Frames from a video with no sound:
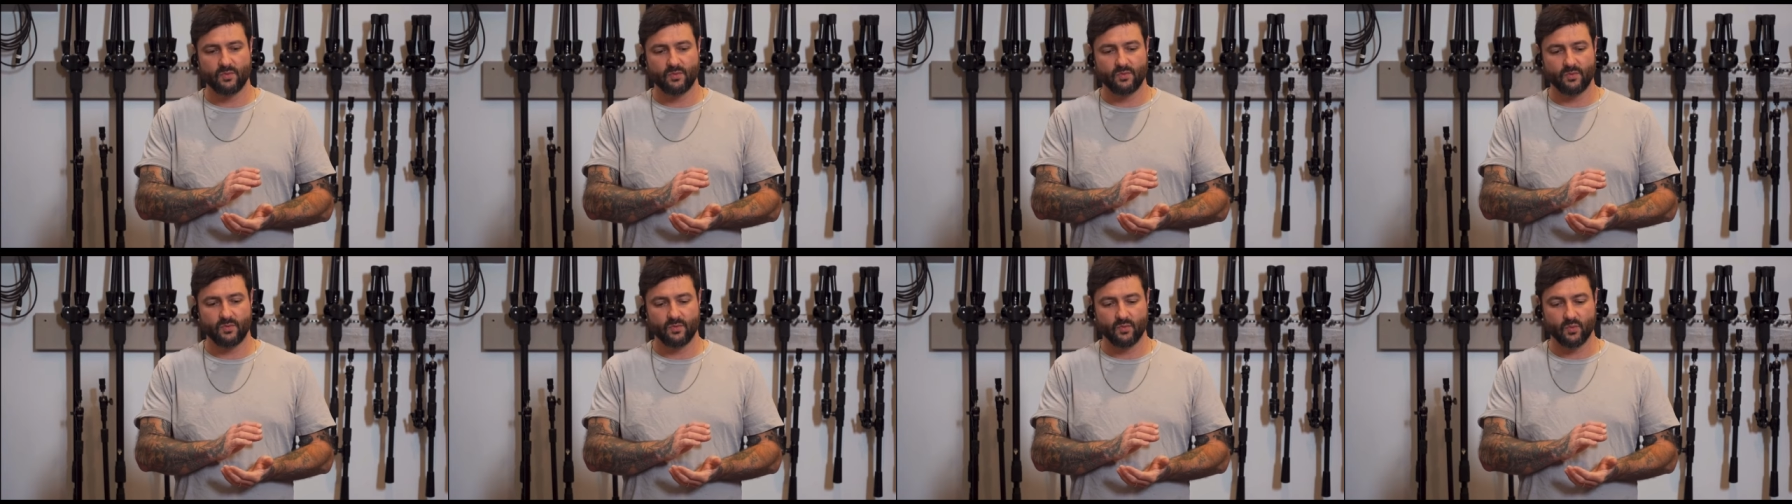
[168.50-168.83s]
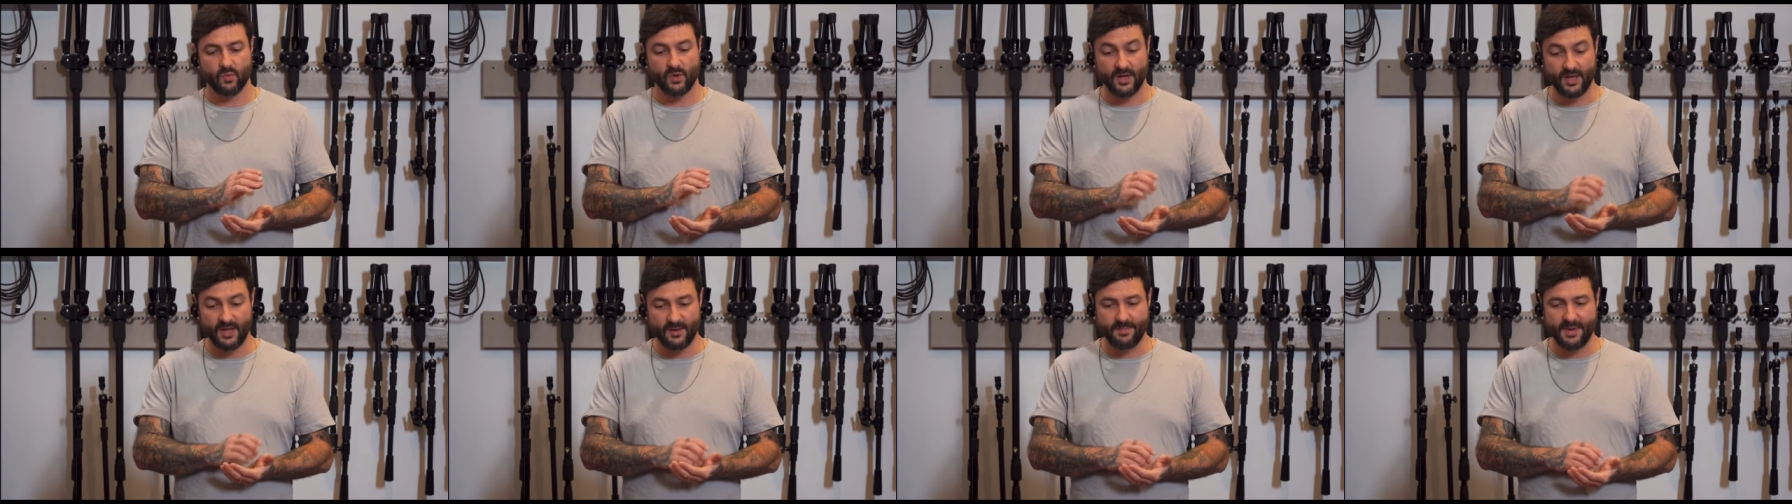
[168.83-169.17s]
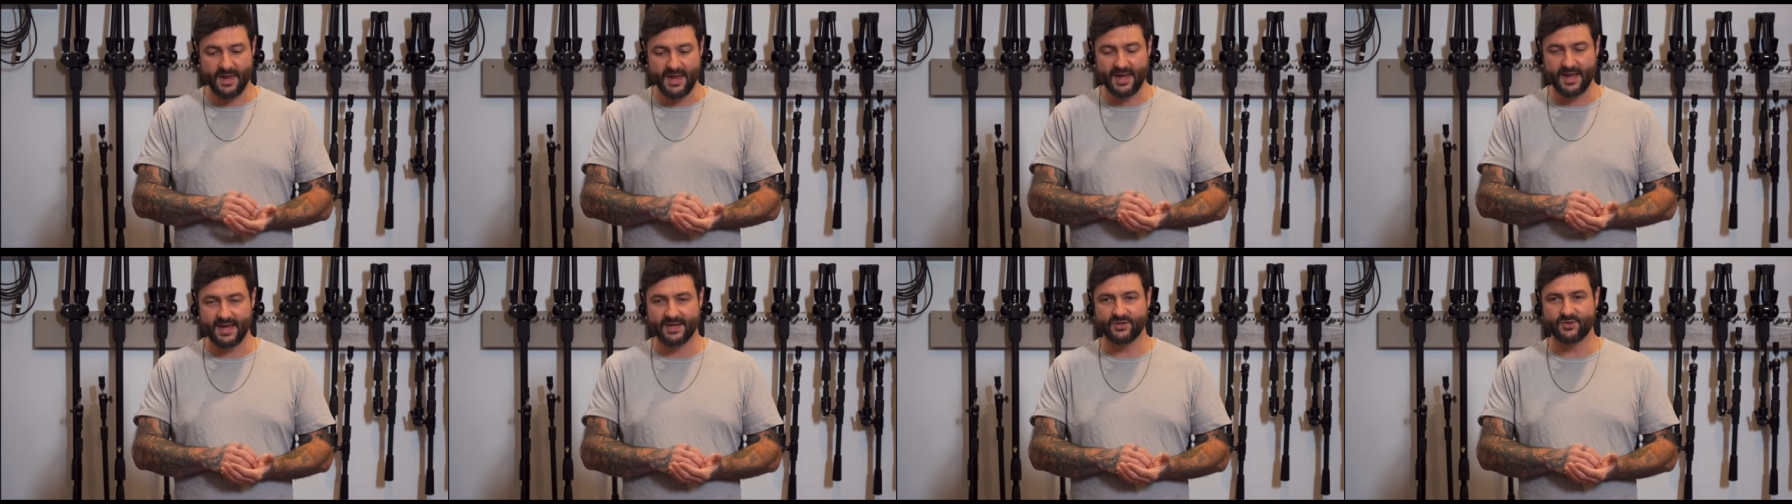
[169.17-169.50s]
really
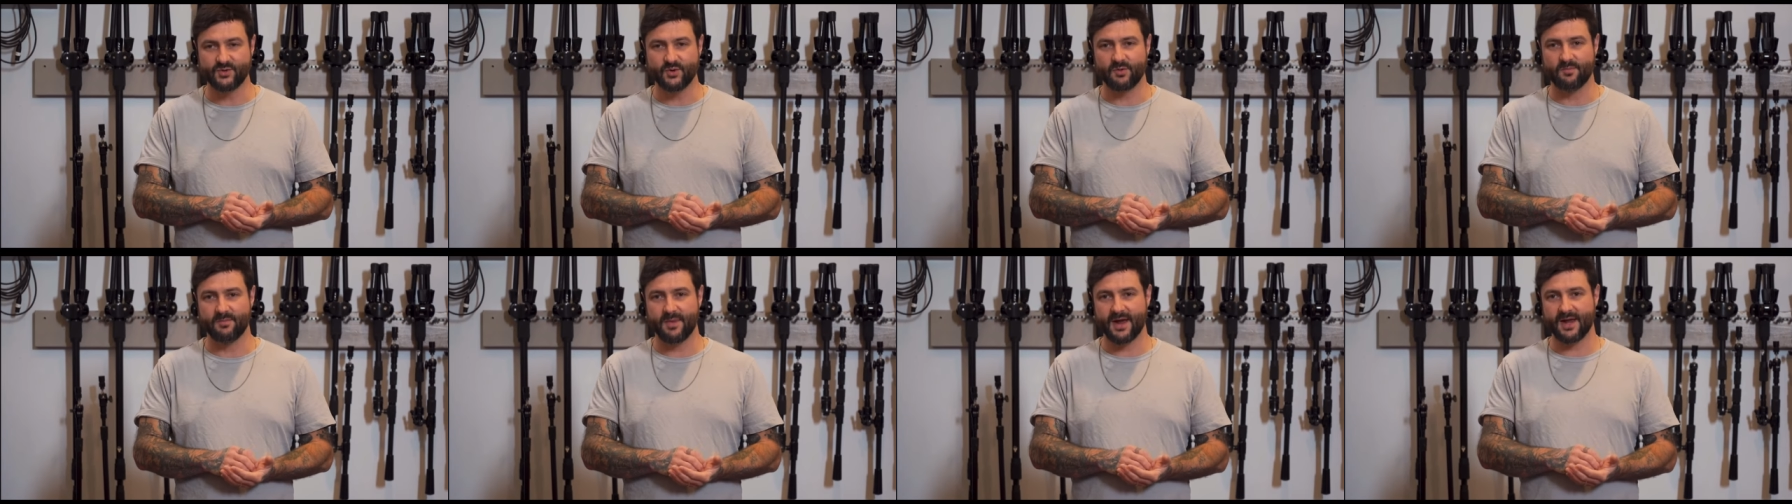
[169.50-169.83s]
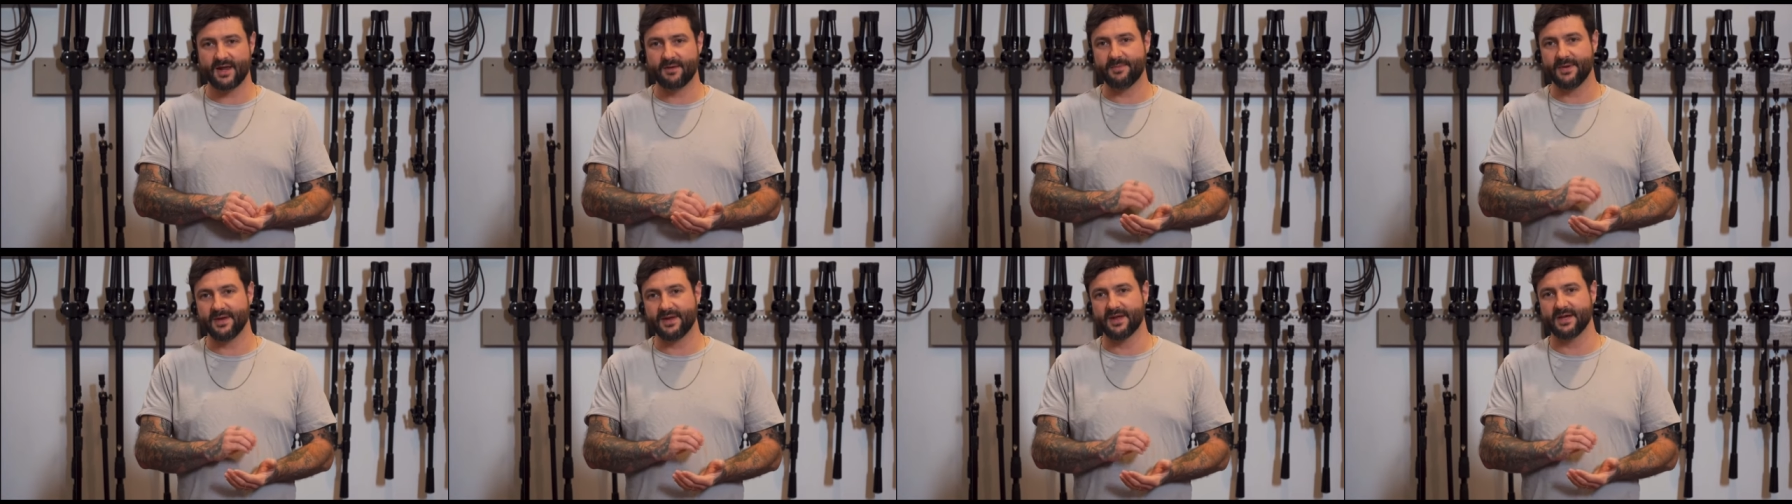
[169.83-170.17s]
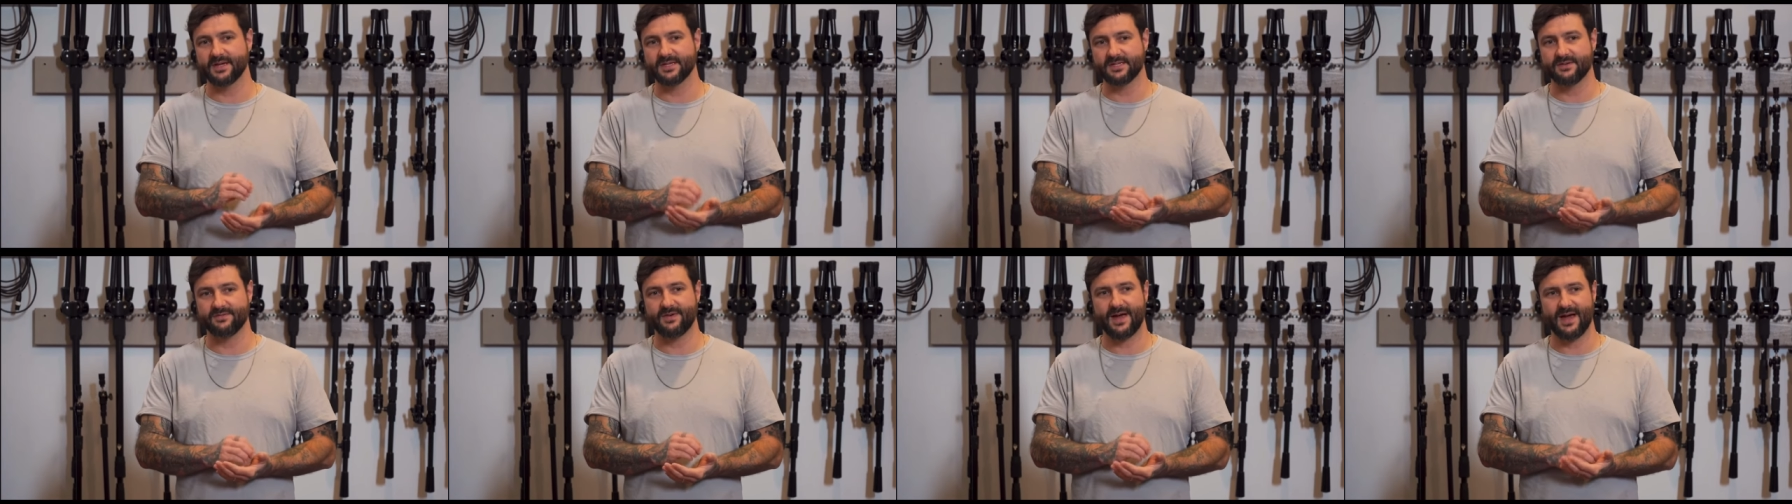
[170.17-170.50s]
being into a mic
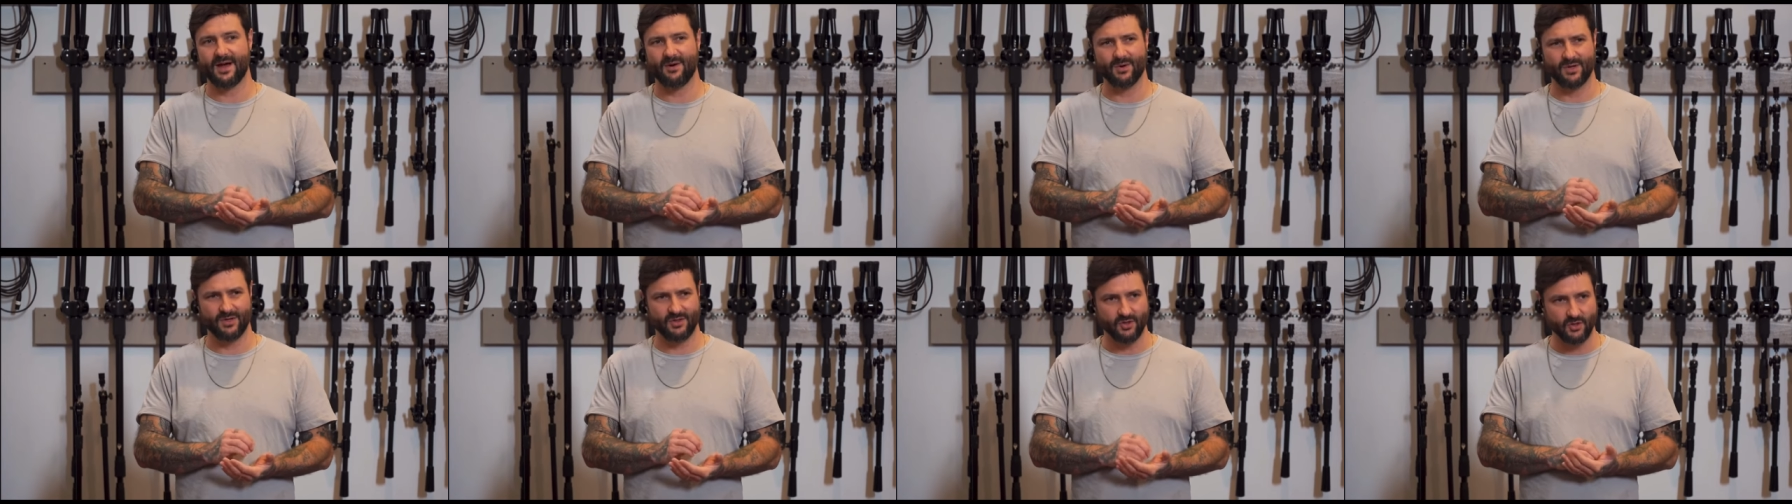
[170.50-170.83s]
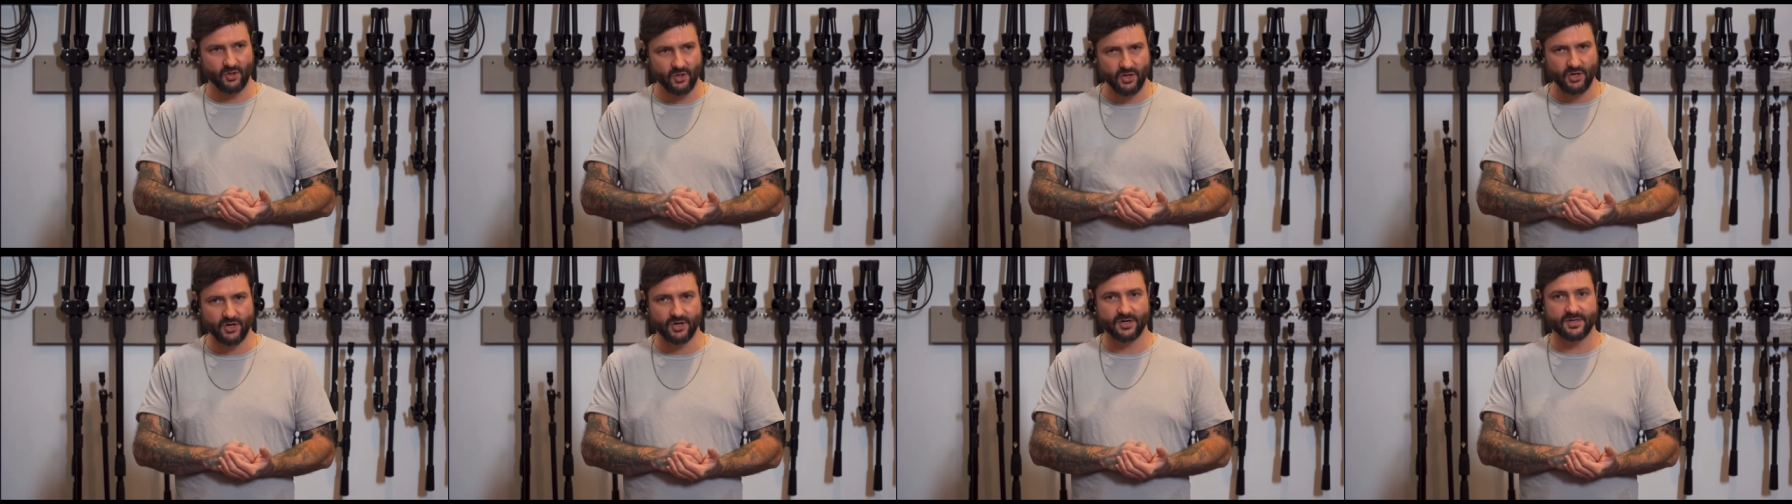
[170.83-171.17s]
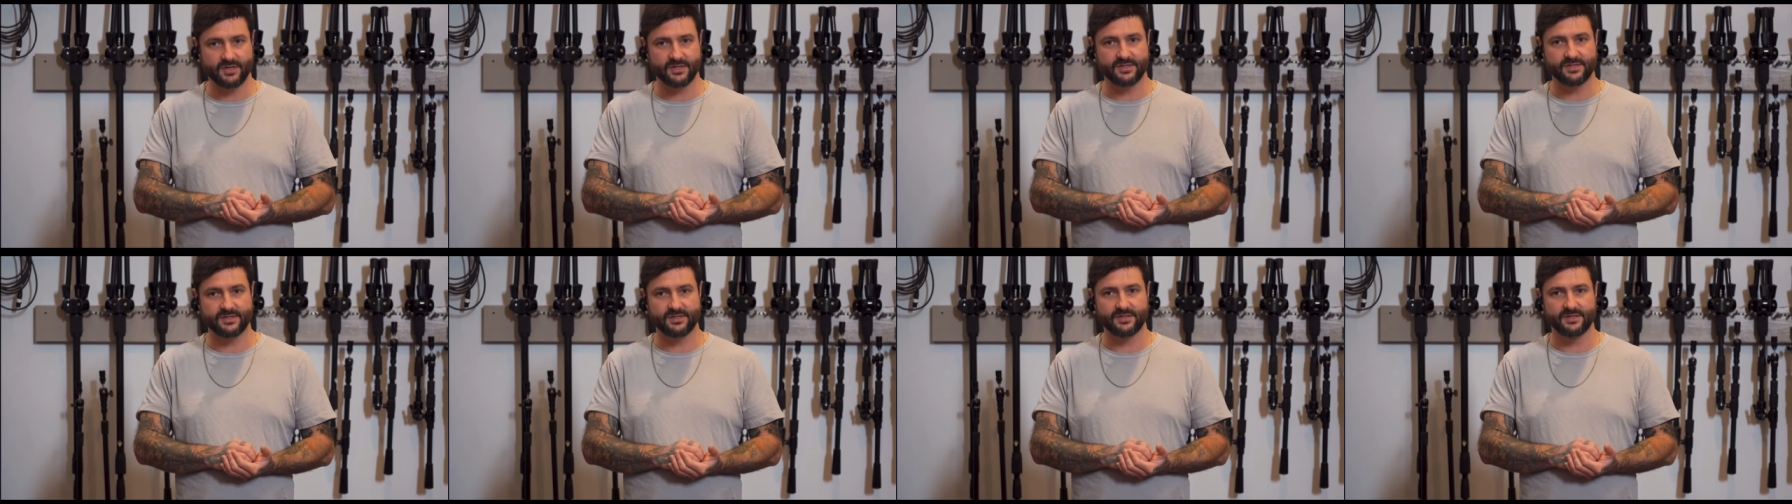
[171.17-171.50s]
because of how it
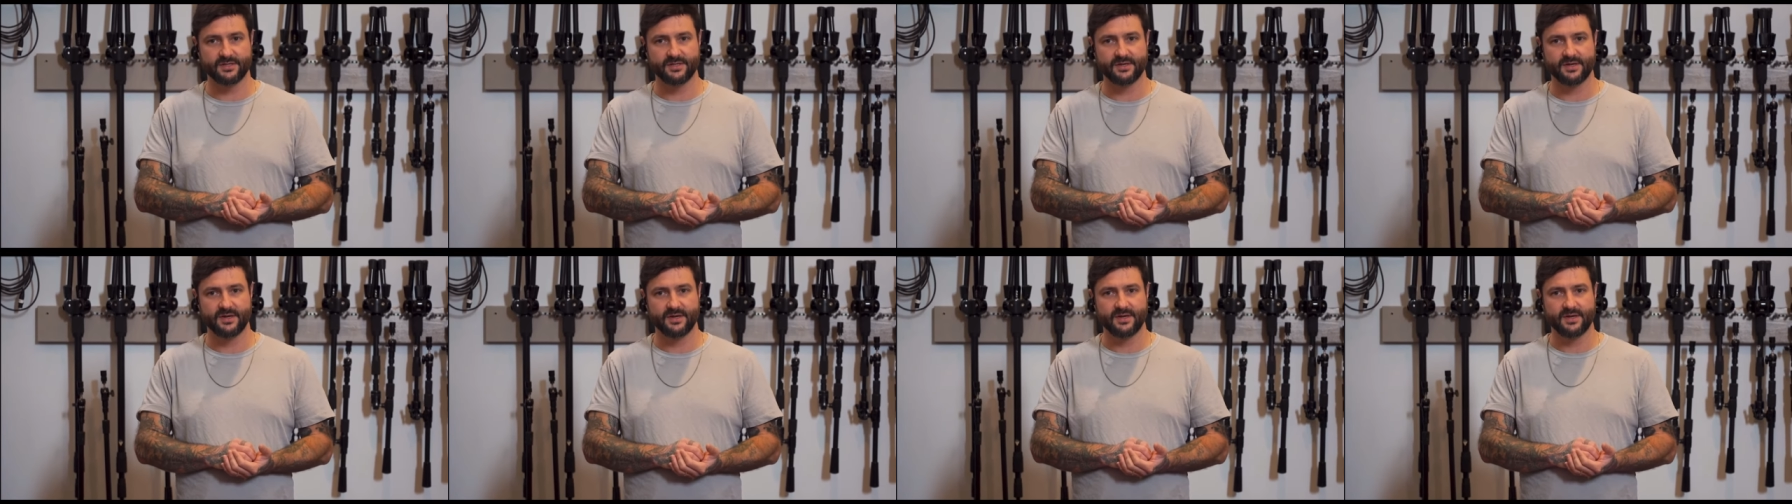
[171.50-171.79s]
looks,